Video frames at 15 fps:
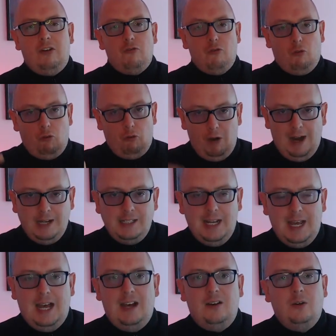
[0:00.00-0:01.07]
right
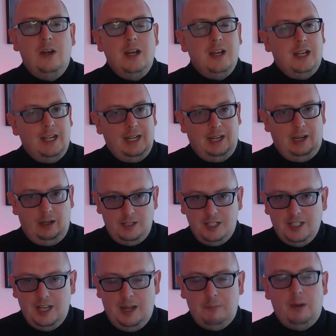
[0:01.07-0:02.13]
now in
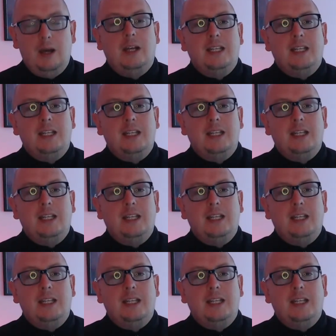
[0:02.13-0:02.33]
December.